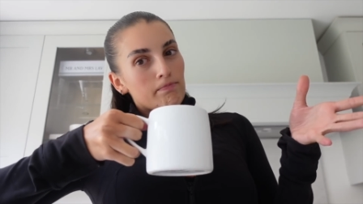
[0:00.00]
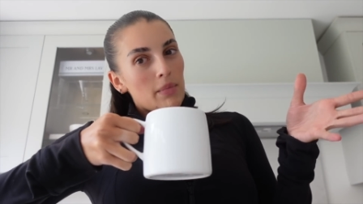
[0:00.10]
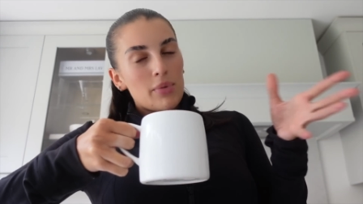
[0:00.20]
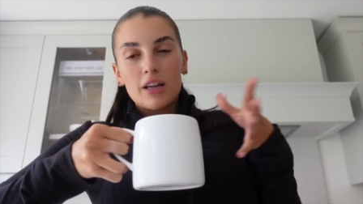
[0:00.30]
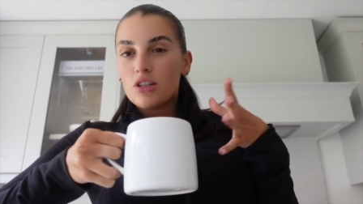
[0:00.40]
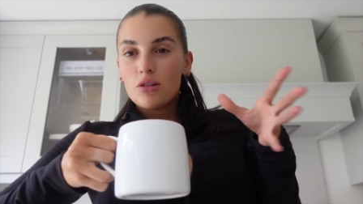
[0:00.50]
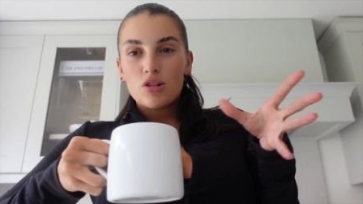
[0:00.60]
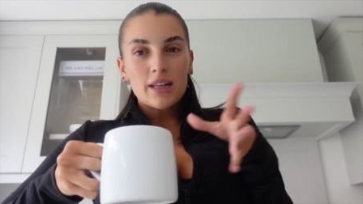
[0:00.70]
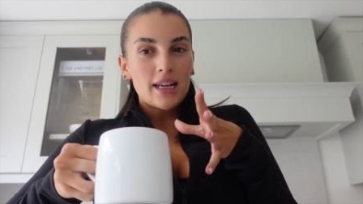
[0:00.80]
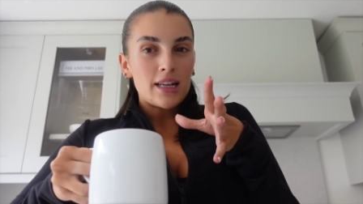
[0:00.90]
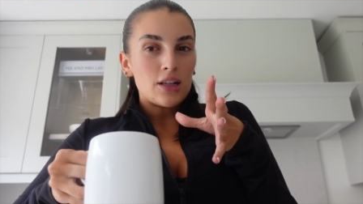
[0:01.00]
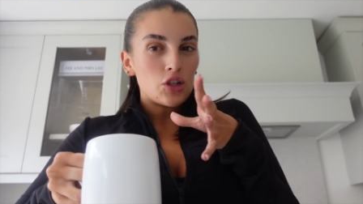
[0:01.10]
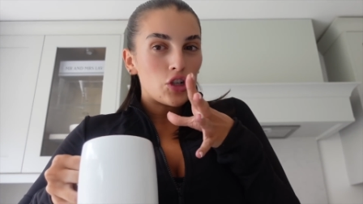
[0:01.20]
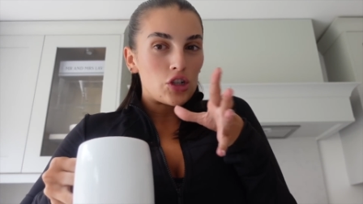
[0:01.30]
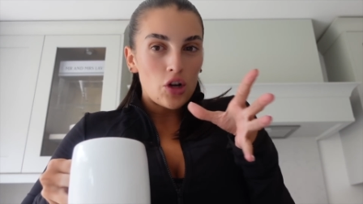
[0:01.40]
Maybe I do just like a little
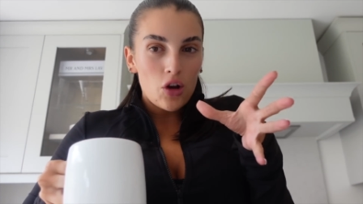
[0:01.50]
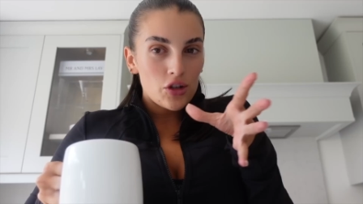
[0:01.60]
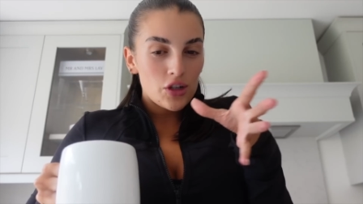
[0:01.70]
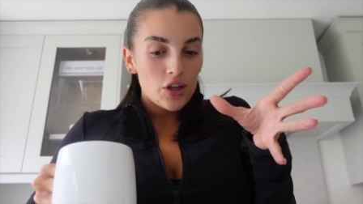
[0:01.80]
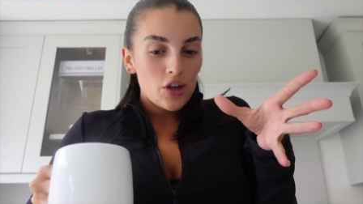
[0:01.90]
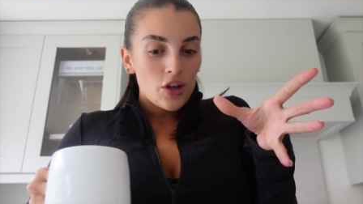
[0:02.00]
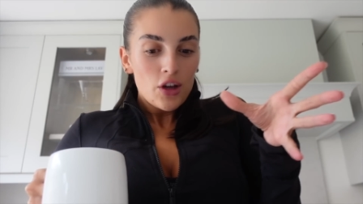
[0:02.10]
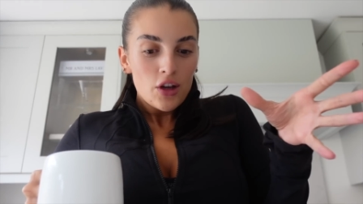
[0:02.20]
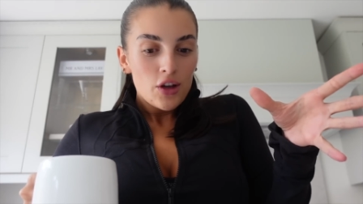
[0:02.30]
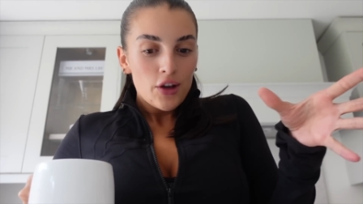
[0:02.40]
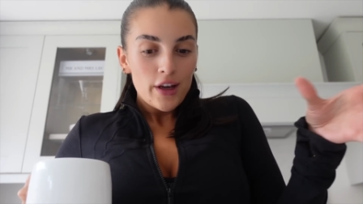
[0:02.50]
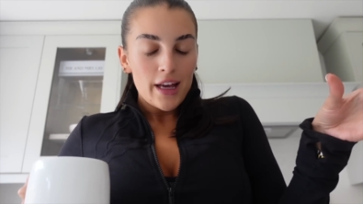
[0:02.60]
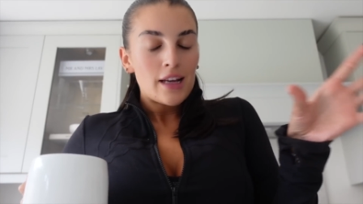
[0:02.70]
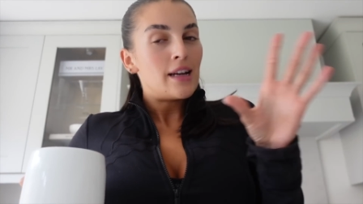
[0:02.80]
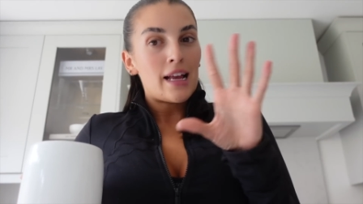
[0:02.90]
shot,
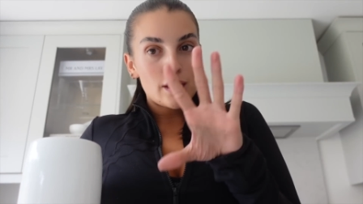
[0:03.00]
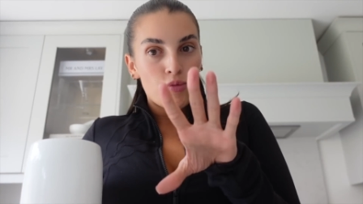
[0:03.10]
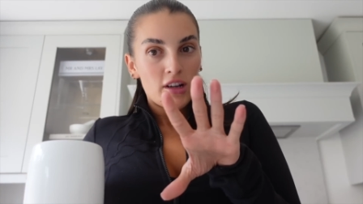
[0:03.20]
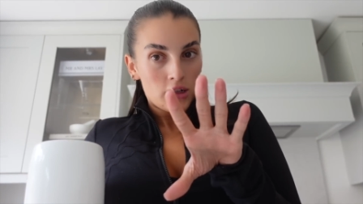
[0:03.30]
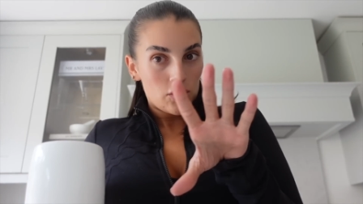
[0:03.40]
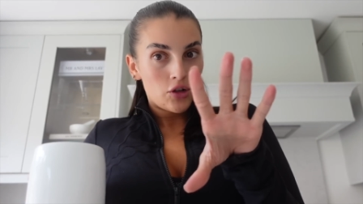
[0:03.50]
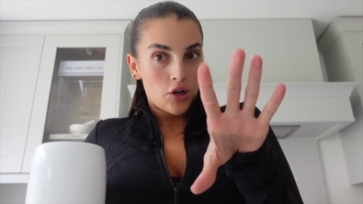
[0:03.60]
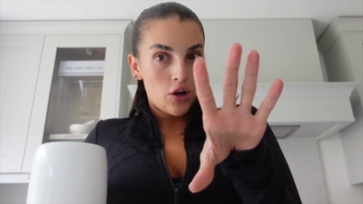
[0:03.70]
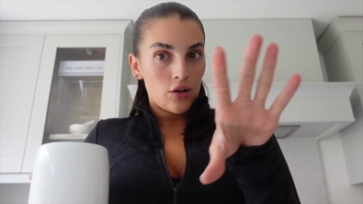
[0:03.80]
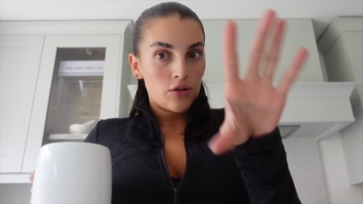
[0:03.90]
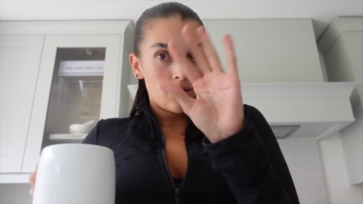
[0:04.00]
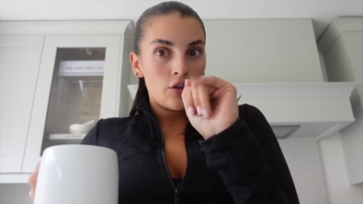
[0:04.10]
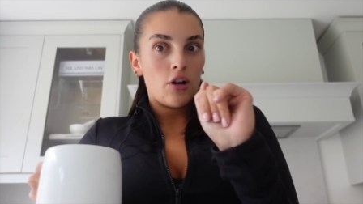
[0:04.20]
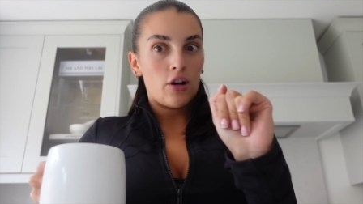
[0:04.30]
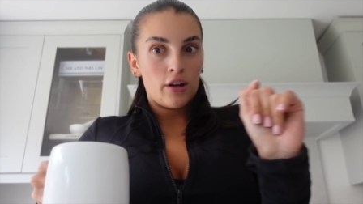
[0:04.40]
an espresso shot,
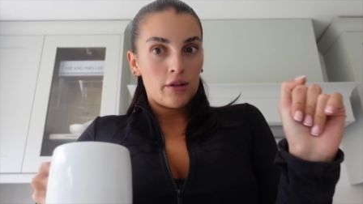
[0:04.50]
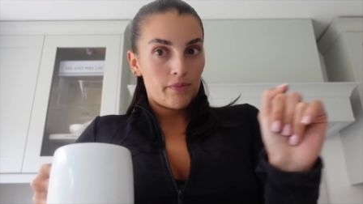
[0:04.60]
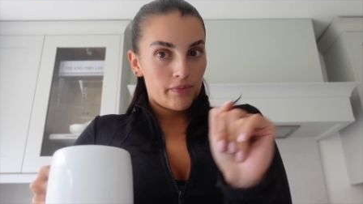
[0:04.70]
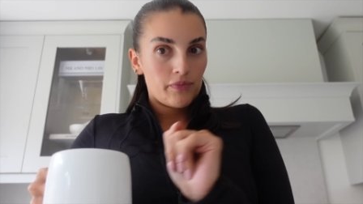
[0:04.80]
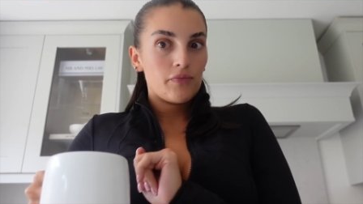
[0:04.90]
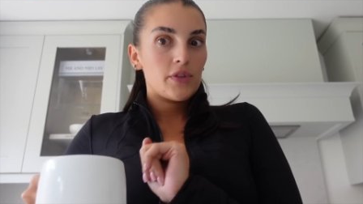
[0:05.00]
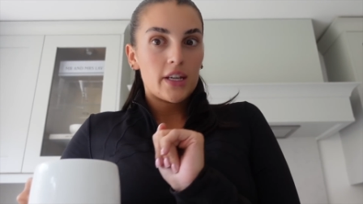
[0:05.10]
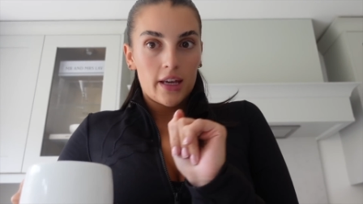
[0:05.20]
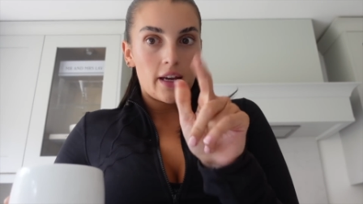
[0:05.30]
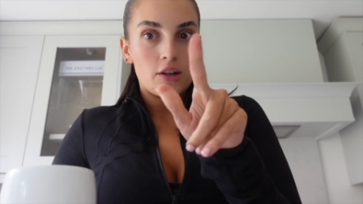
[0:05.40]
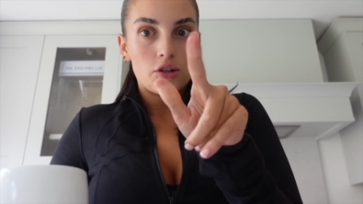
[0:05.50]
not a tequila